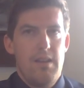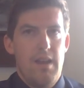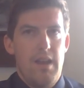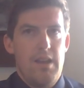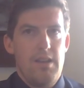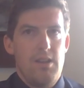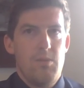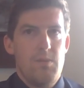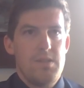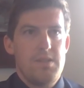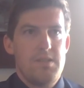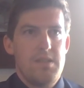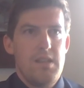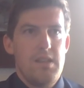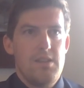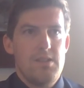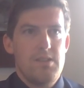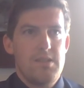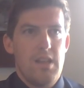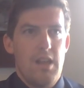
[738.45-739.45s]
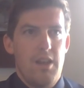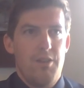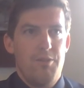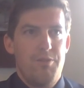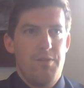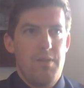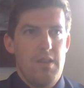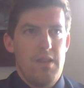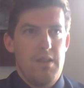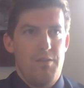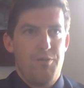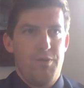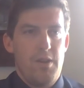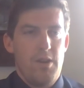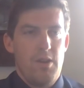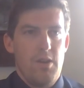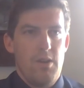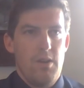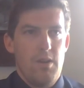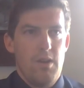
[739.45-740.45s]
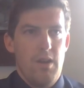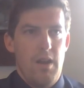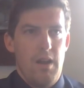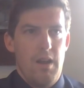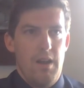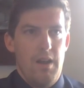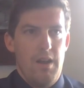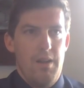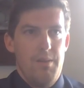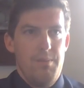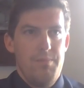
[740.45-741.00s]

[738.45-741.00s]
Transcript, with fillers: And you would see yourself if you're uh,